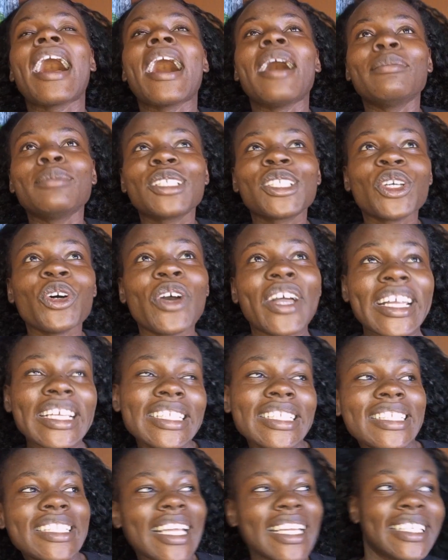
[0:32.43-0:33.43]
I'm so
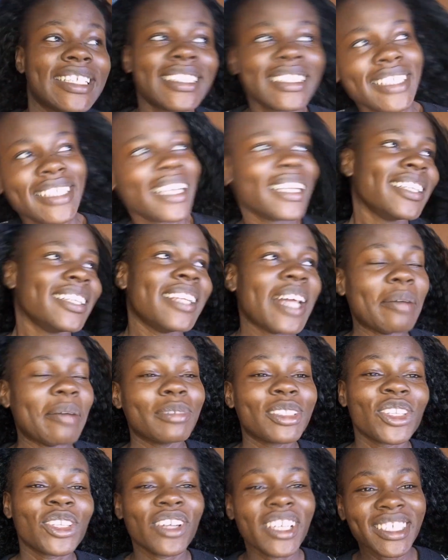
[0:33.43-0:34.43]
excited. I'm
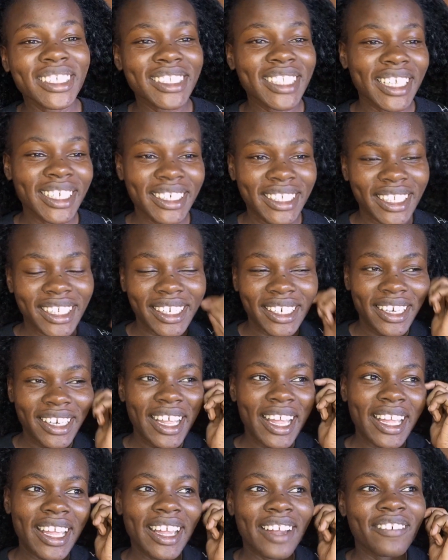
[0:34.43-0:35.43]
so excited.
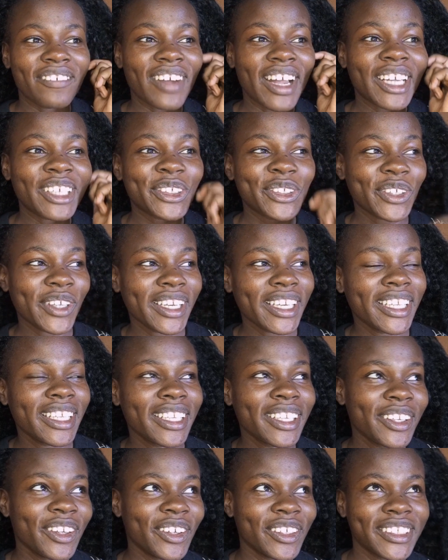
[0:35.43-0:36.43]
I have
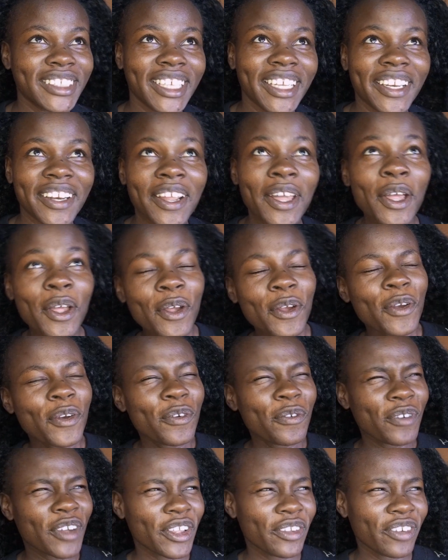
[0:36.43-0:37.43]
actually gotten
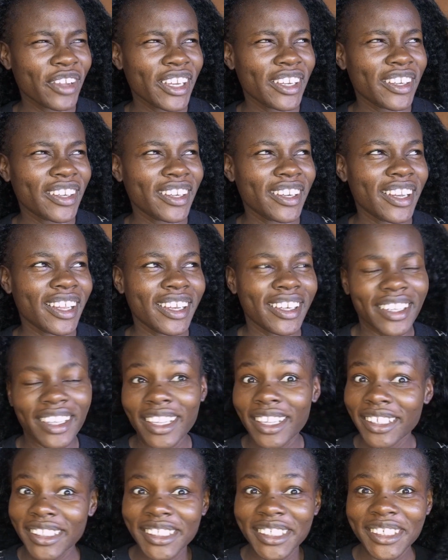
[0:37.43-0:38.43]

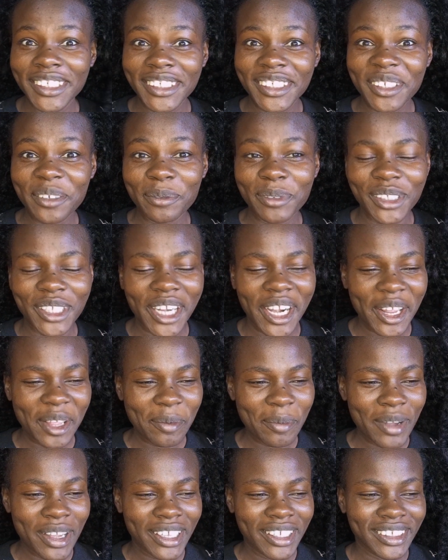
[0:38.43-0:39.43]
580
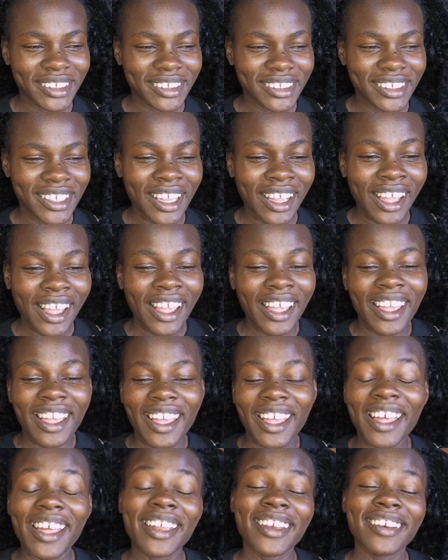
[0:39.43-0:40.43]
subscribers,
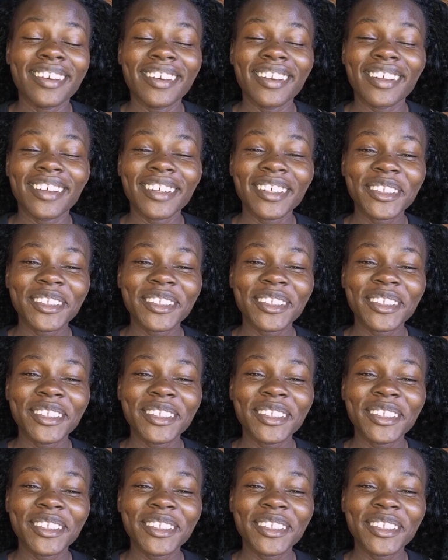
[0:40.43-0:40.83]
and